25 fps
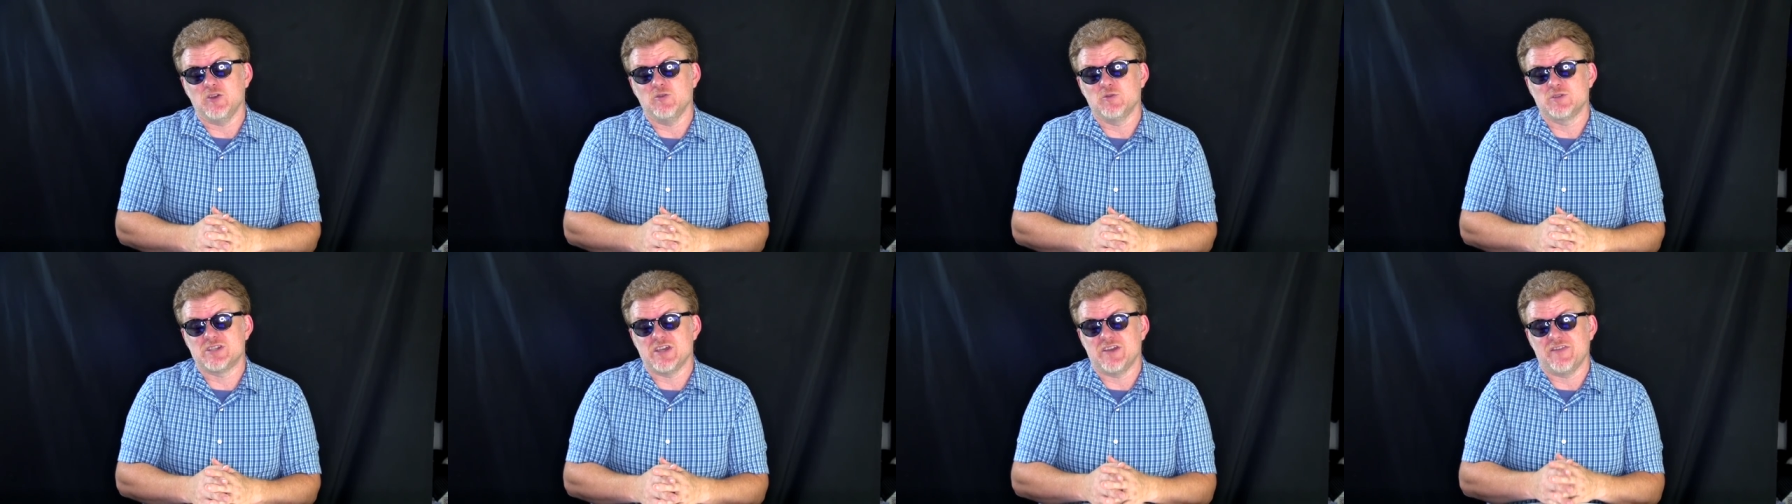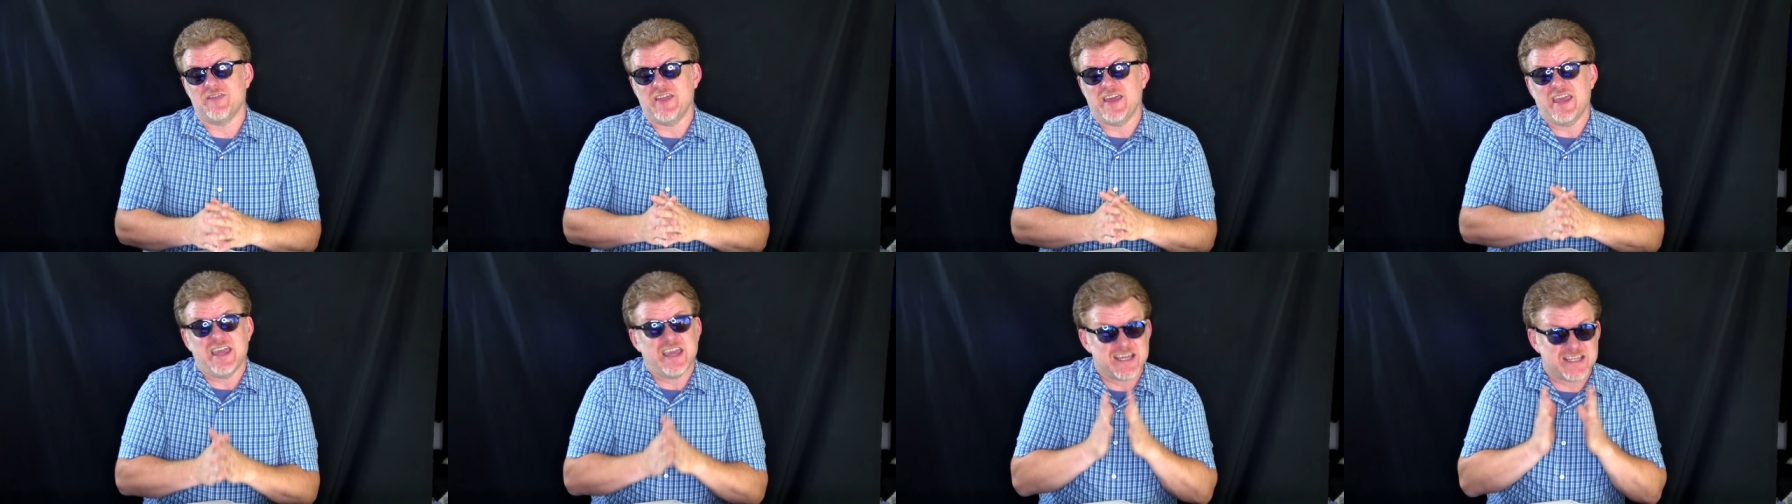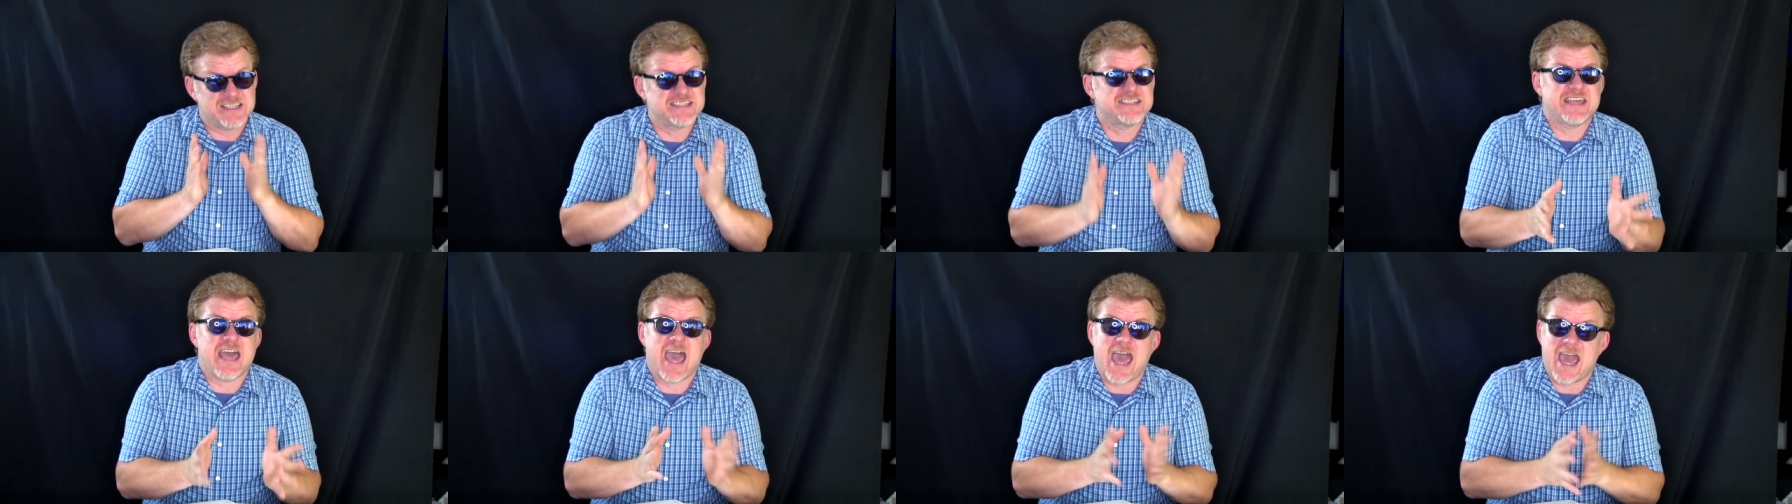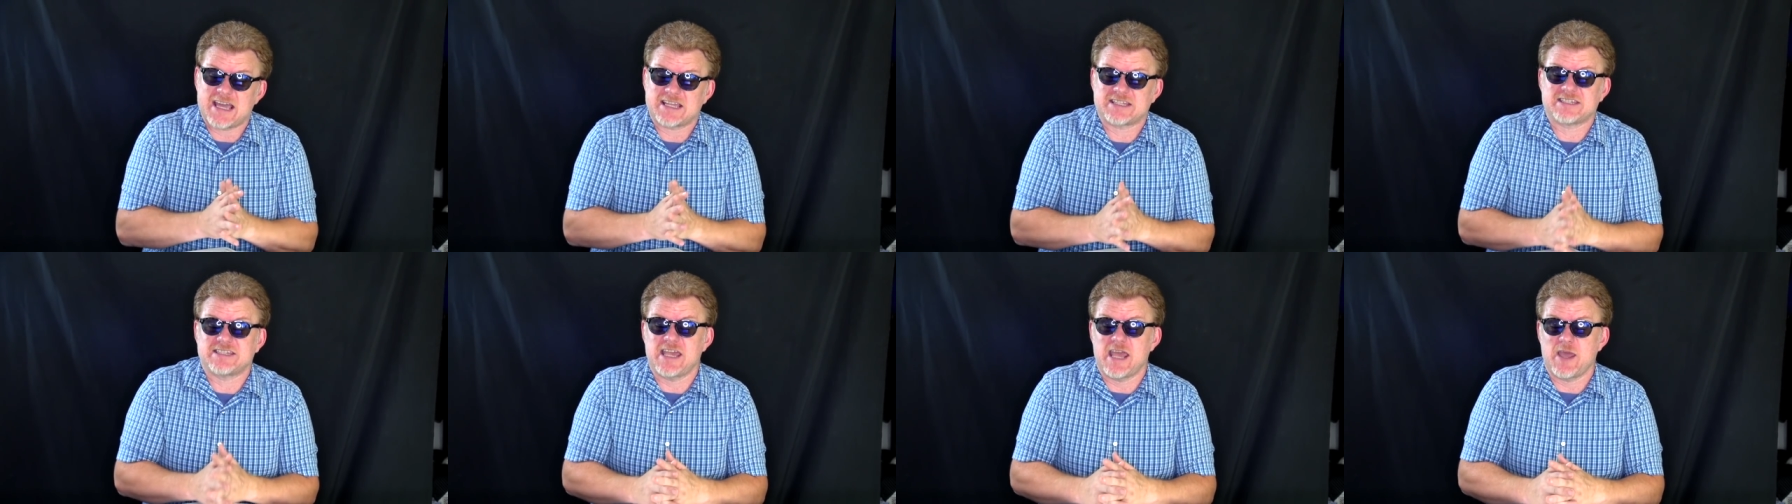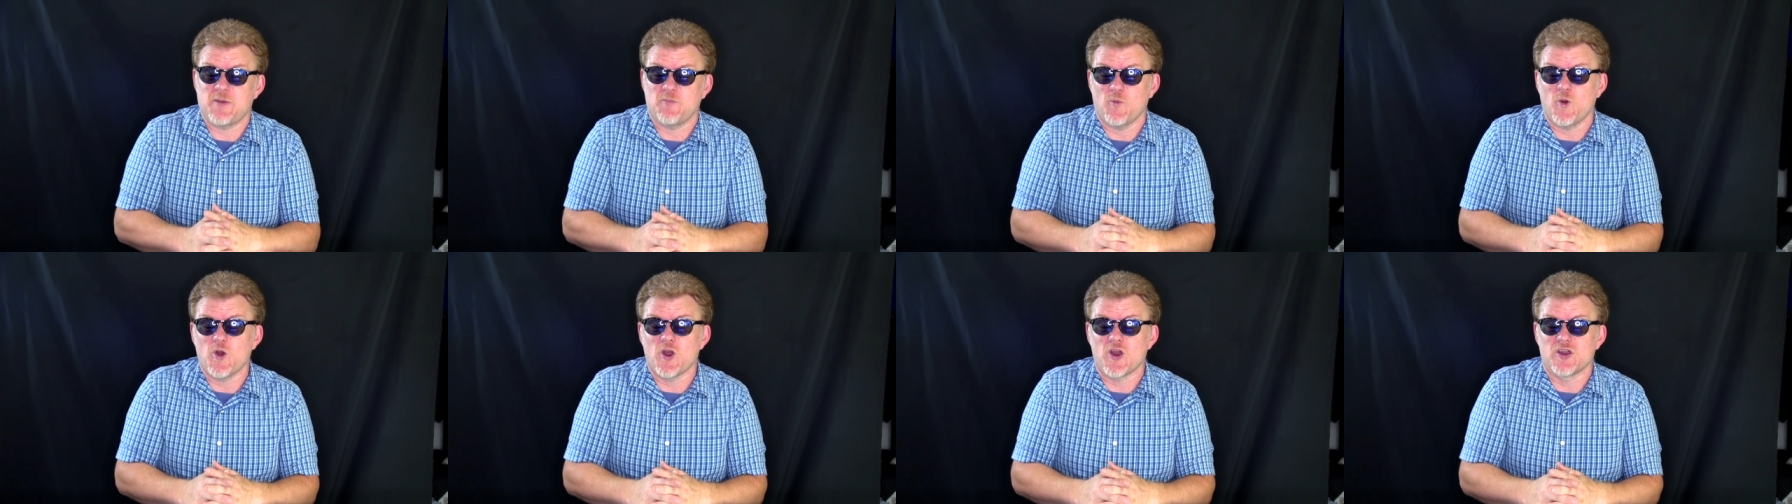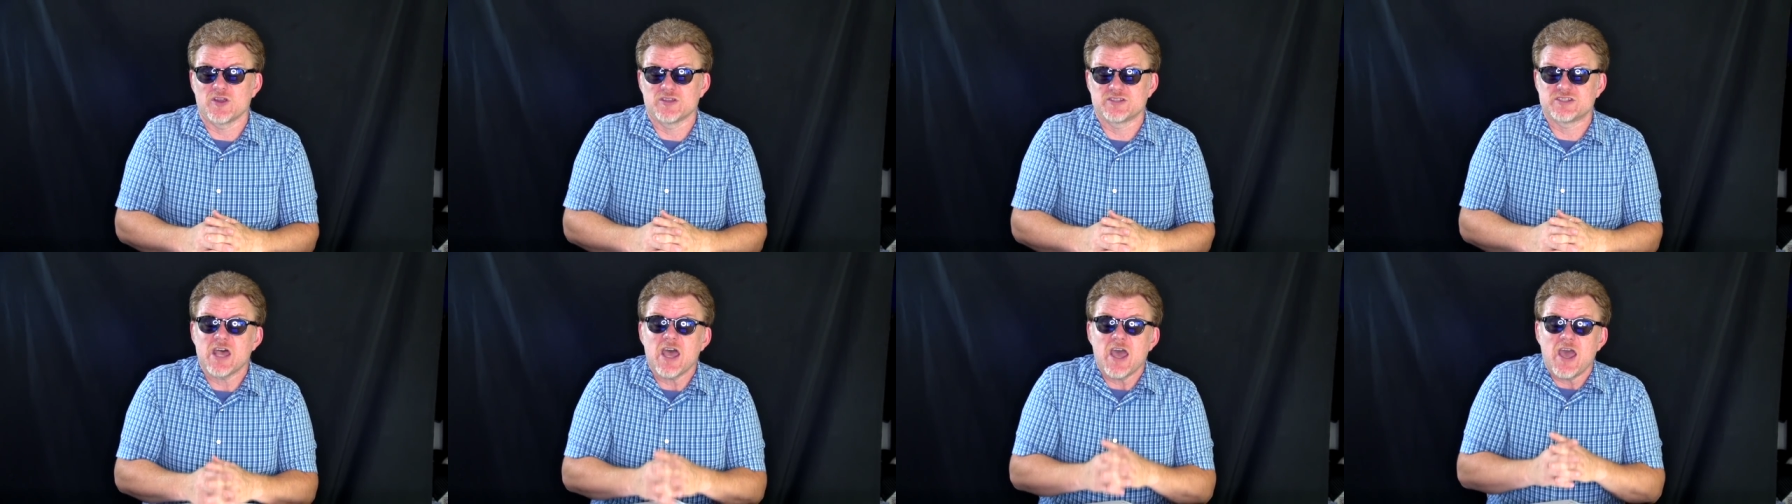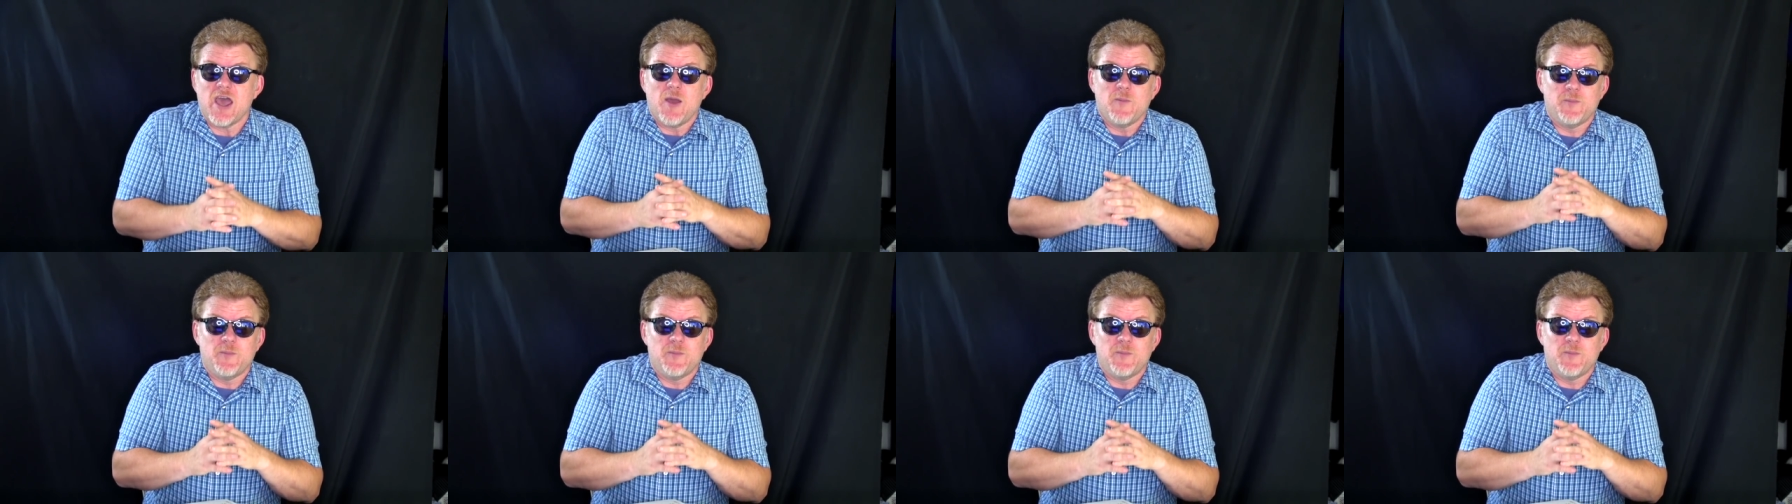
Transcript: using the exact same words